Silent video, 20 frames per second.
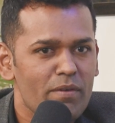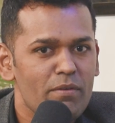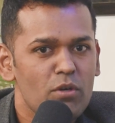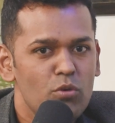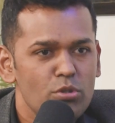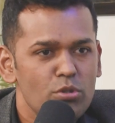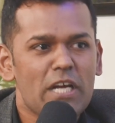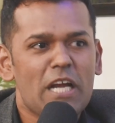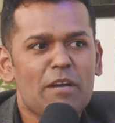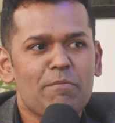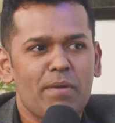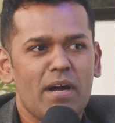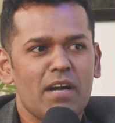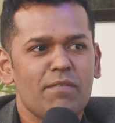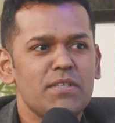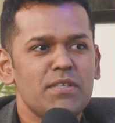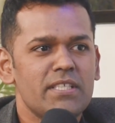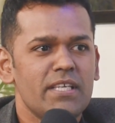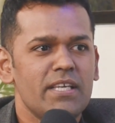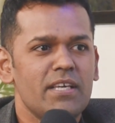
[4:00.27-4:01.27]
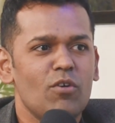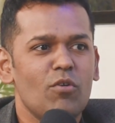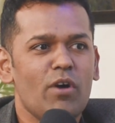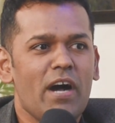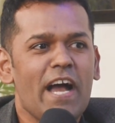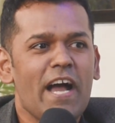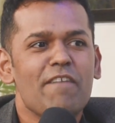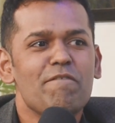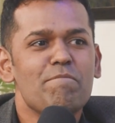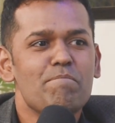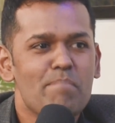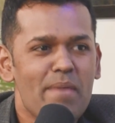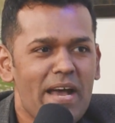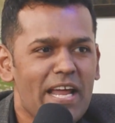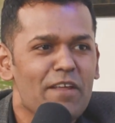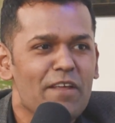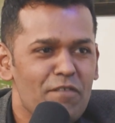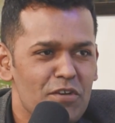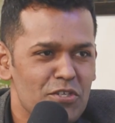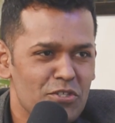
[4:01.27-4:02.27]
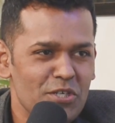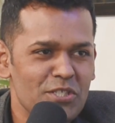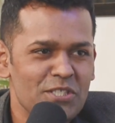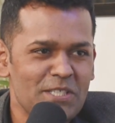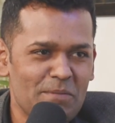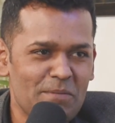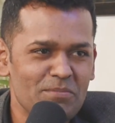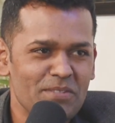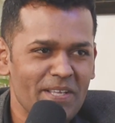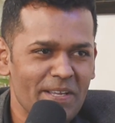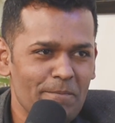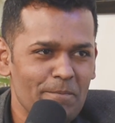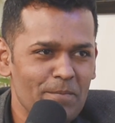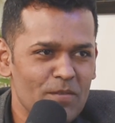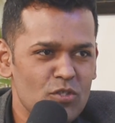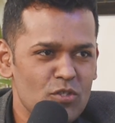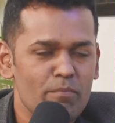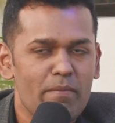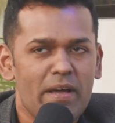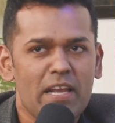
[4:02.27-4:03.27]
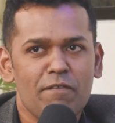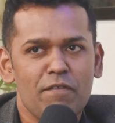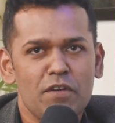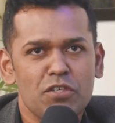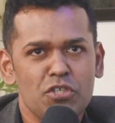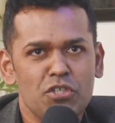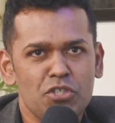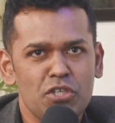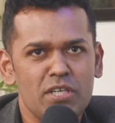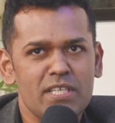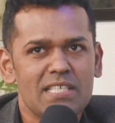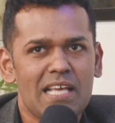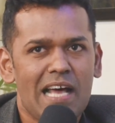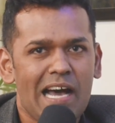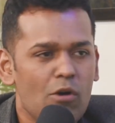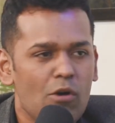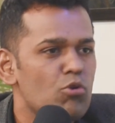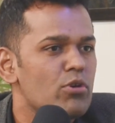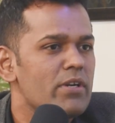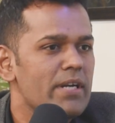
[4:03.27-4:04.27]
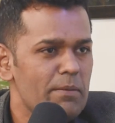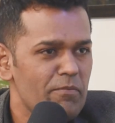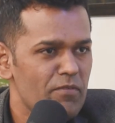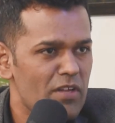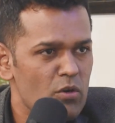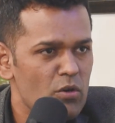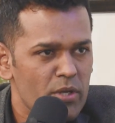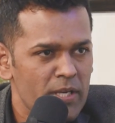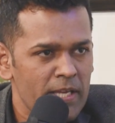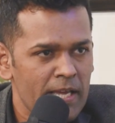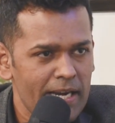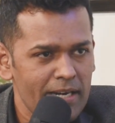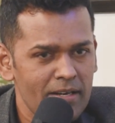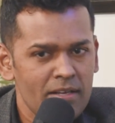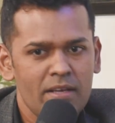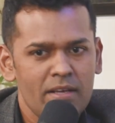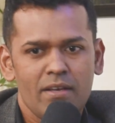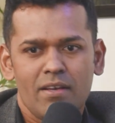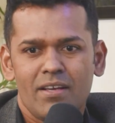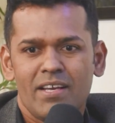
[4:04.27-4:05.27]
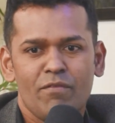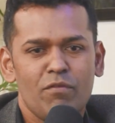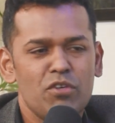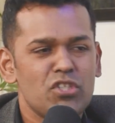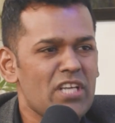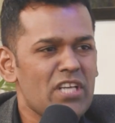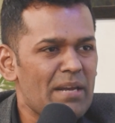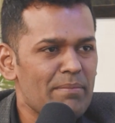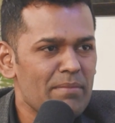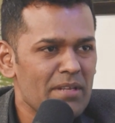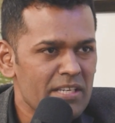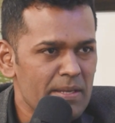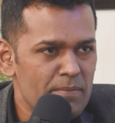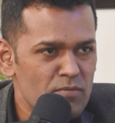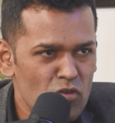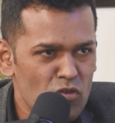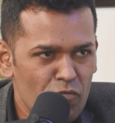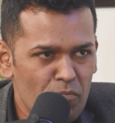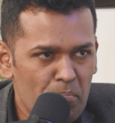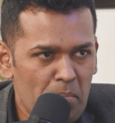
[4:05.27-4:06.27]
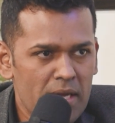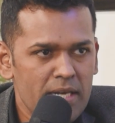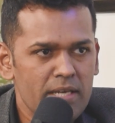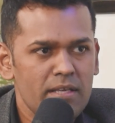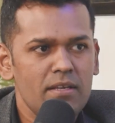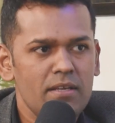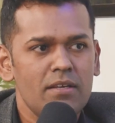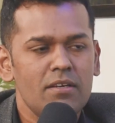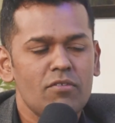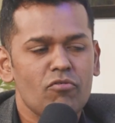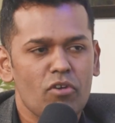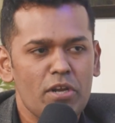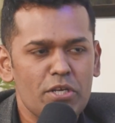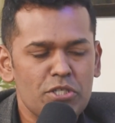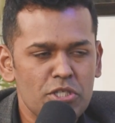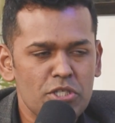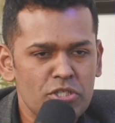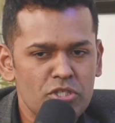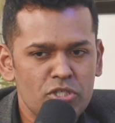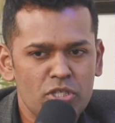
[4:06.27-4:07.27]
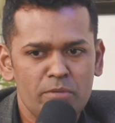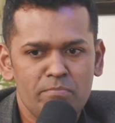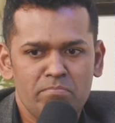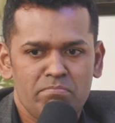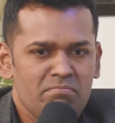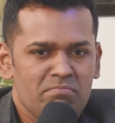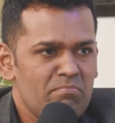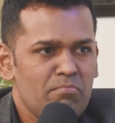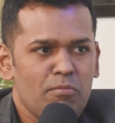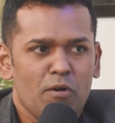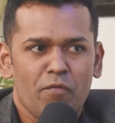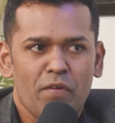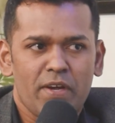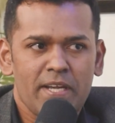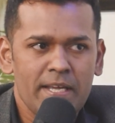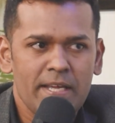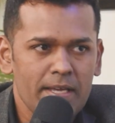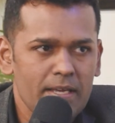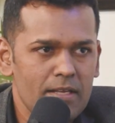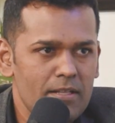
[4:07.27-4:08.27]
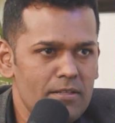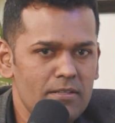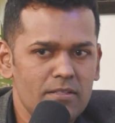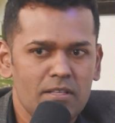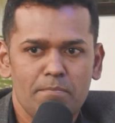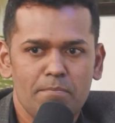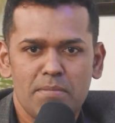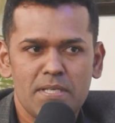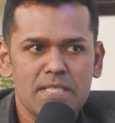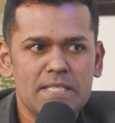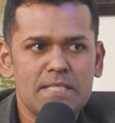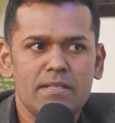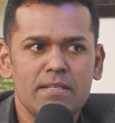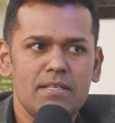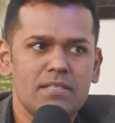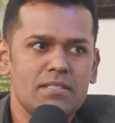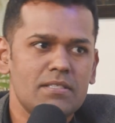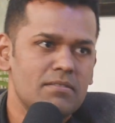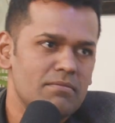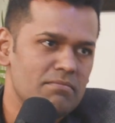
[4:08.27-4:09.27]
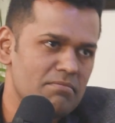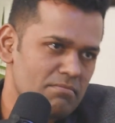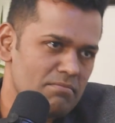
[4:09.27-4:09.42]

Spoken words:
we do that part, we say, oh, I have manifested something. So manifestation is the outcome we are looking at, which can be in terms of money, relationship, perfect health, a business,